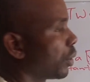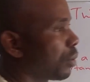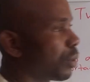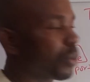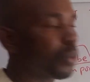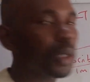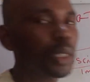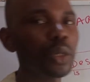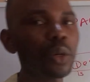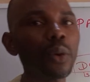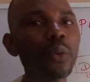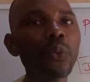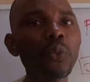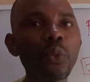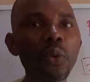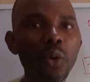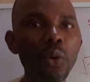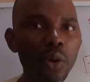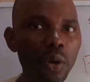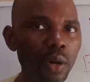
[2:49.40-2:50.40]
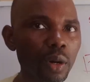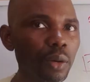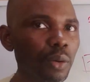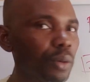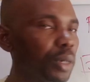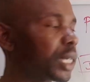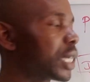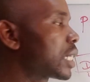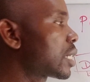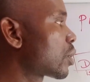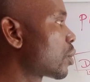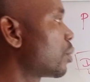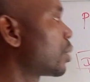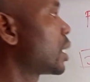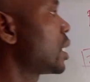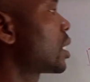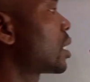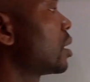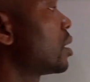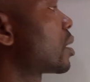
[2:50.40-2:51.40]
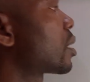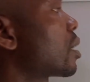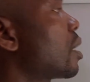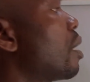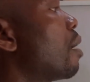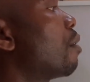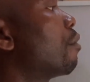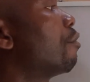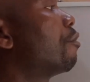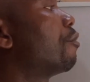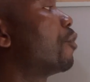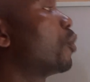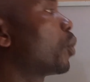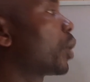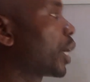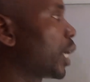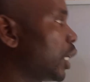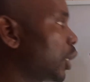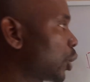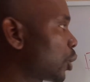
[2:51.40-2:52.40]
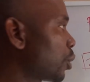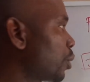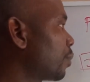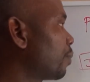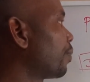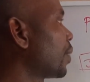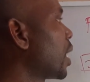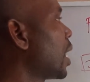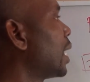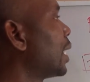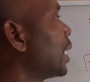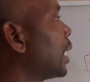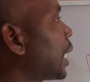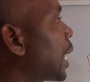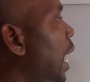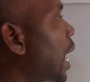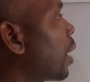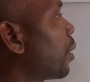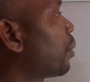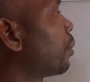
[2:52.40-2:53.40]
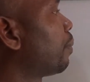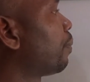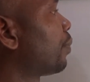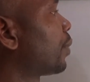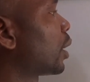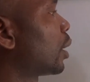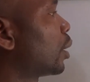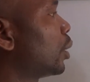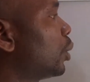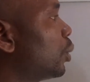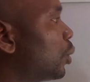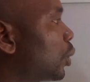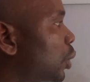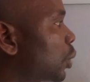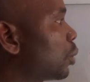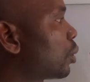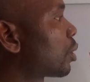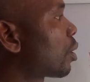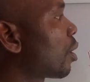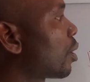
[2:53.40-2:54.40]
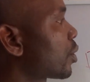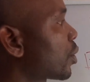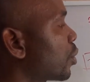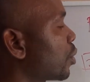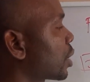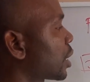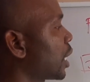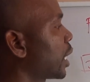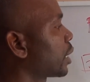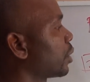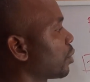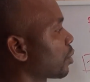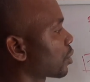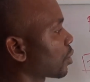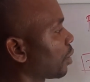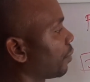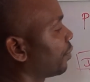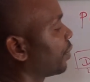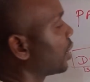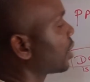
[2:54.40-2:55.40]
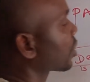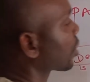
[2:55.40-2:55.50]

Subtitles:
with your work. Okay, so this is vocation. Now, you should also take note of